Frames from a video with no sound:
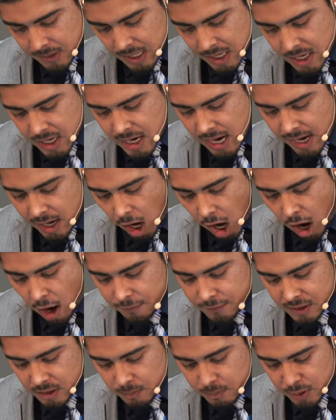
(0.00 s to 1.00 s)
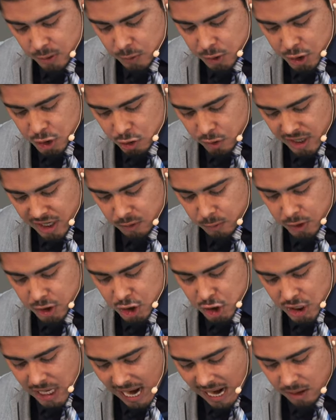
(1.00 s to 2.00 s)
He had often been restrained with
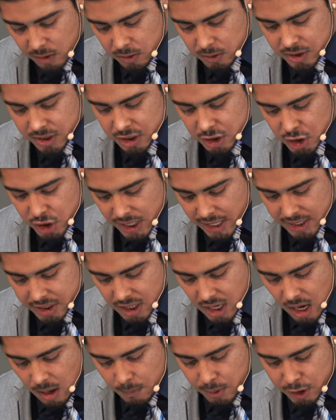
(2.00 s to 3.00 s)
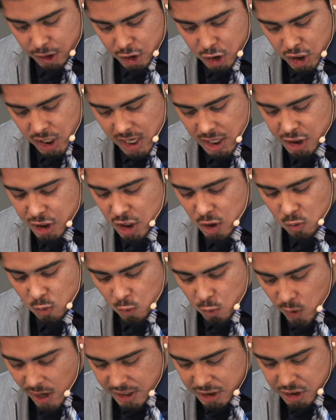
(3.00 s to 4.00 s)
shackles and chains, but the chains he
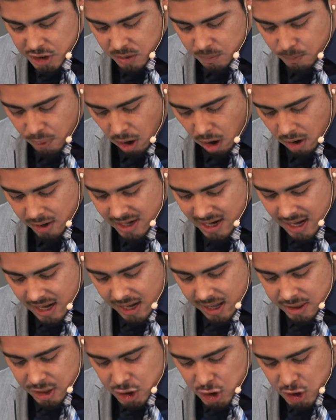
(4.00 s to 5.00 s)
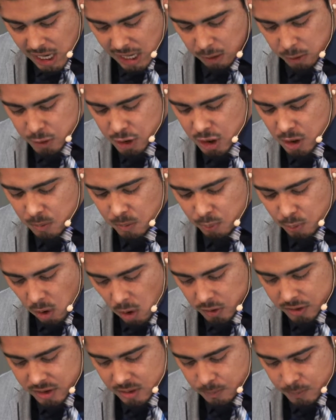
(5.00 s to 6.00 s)
wrenched apart and the shackles he
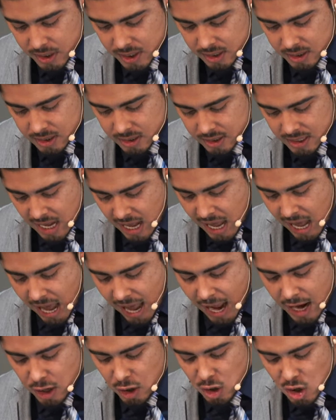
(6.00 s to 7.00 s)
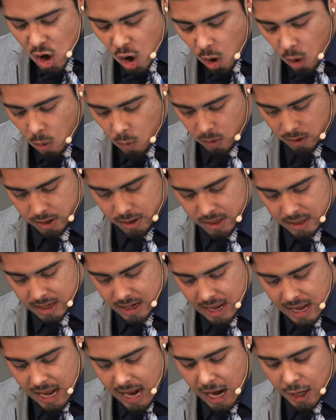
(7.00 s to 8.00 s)
broke to pieces, and no one
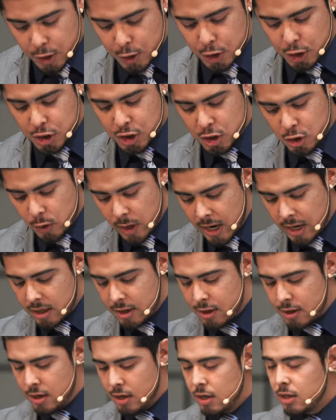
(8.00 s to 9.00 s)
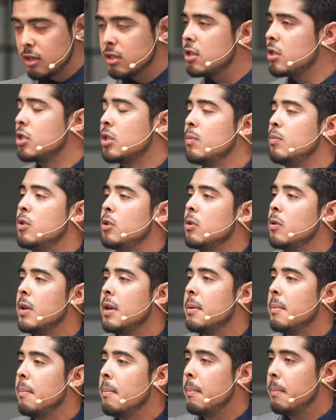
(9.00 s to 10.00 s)
had the strength to subdue him.